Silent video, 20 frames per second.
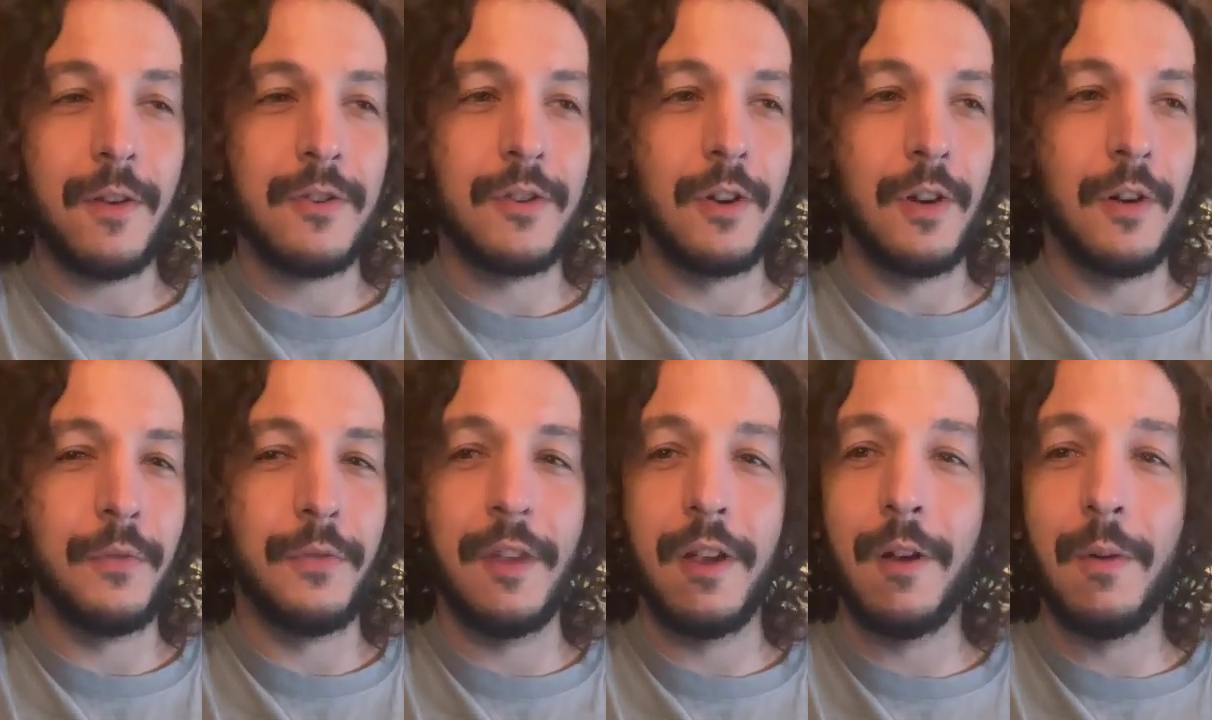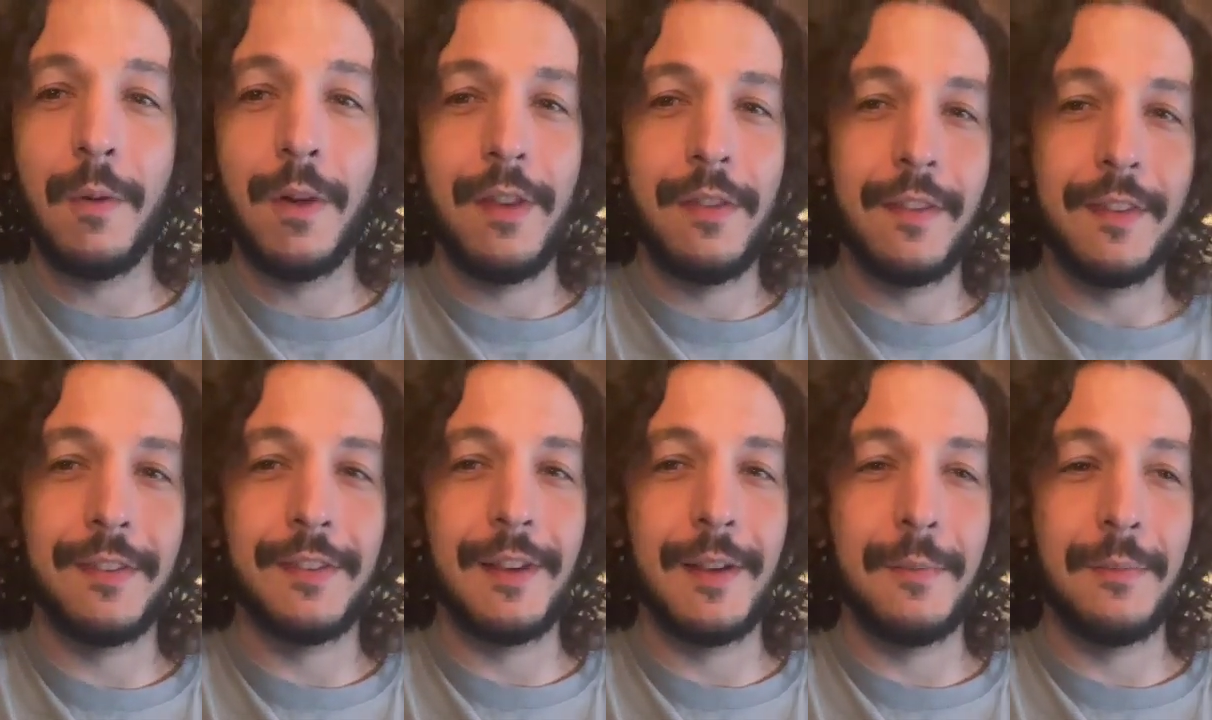sure if they're one and
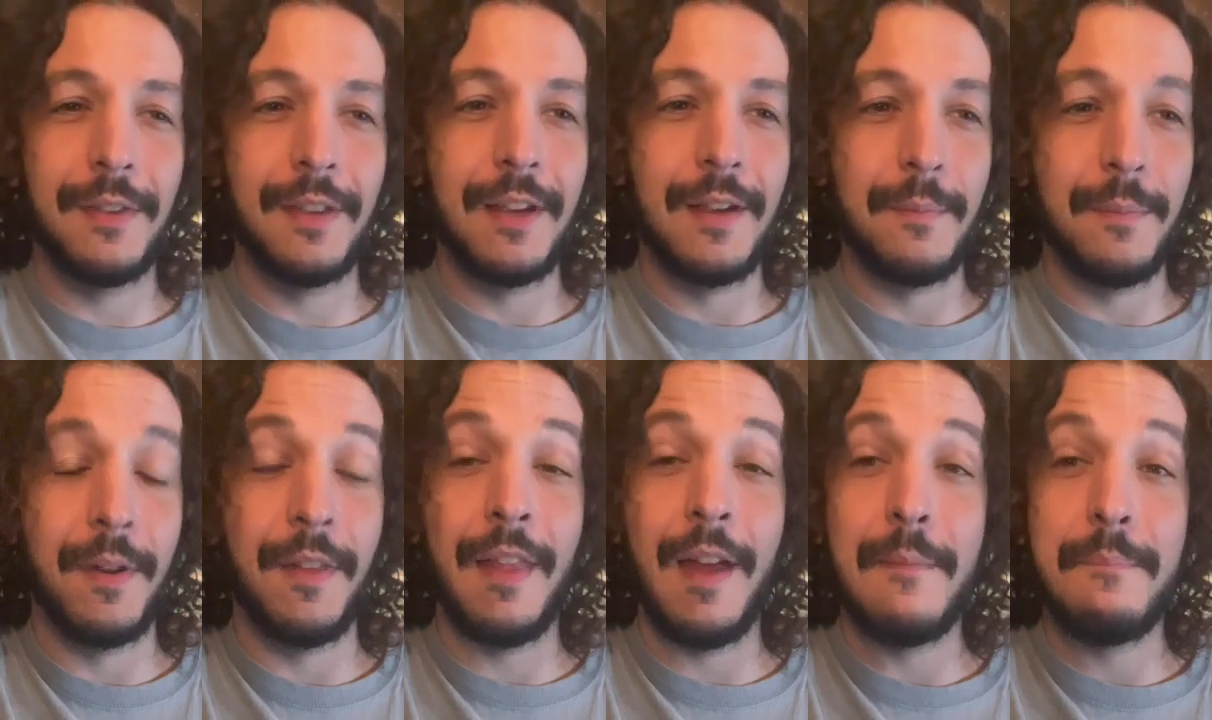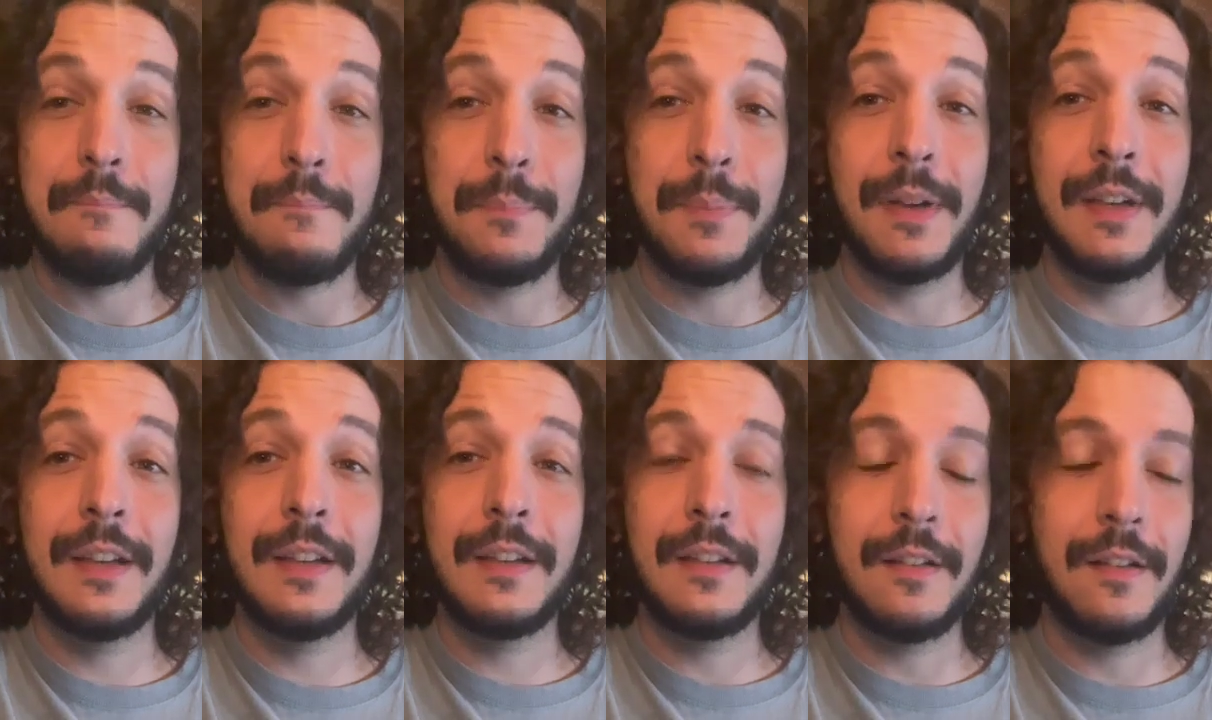the same thing, but that
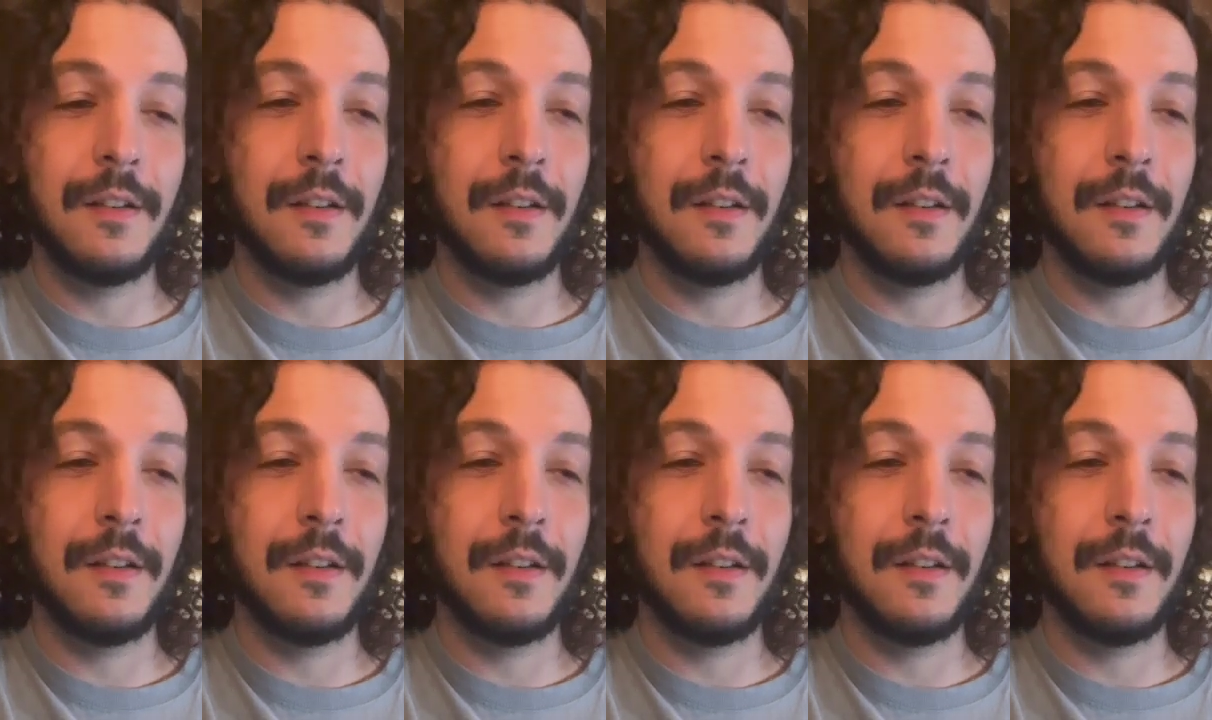big